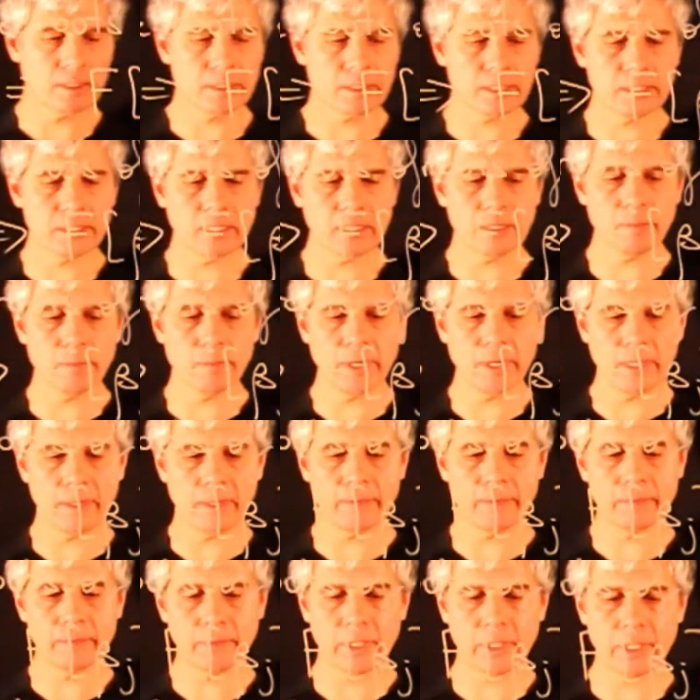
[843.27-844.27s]

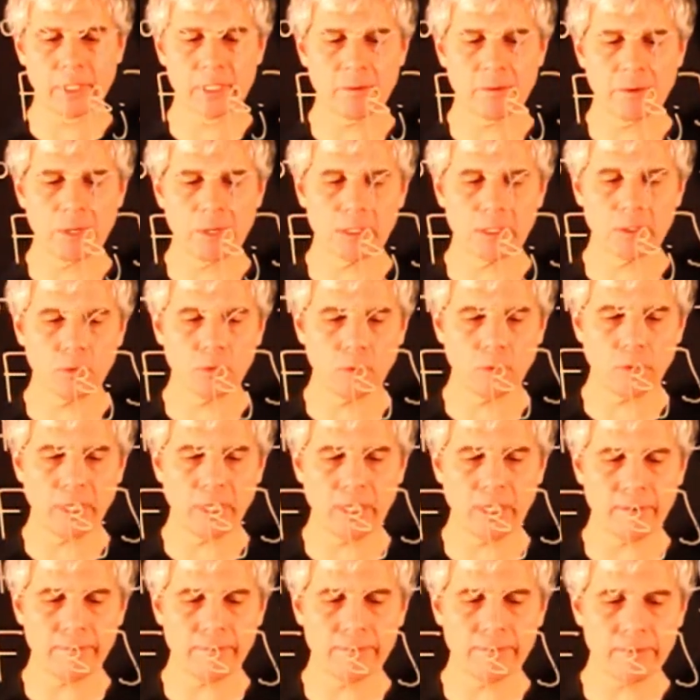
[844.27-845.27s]
sigma restricted to
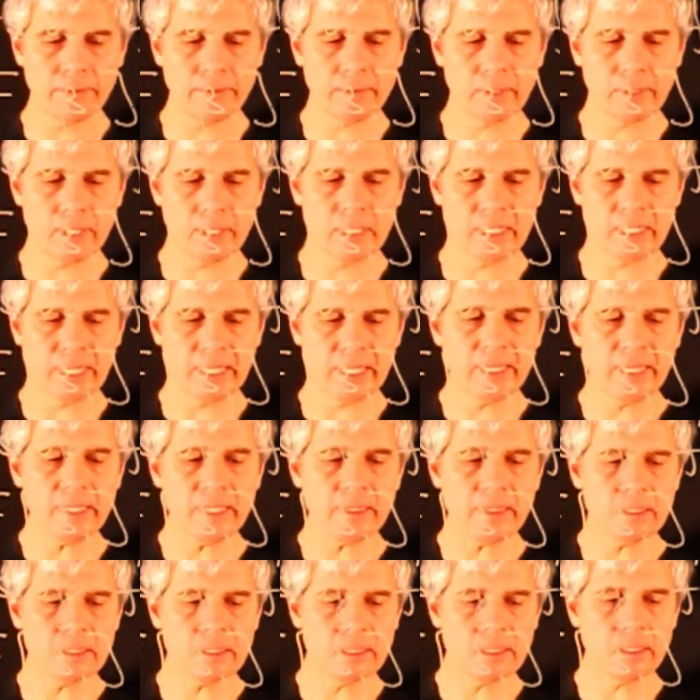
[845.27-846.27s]
F is
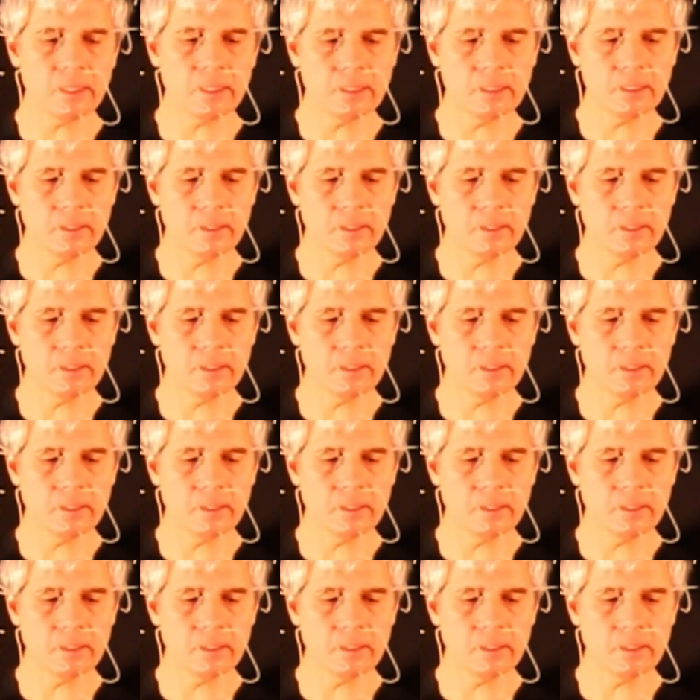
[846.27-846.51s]
identity.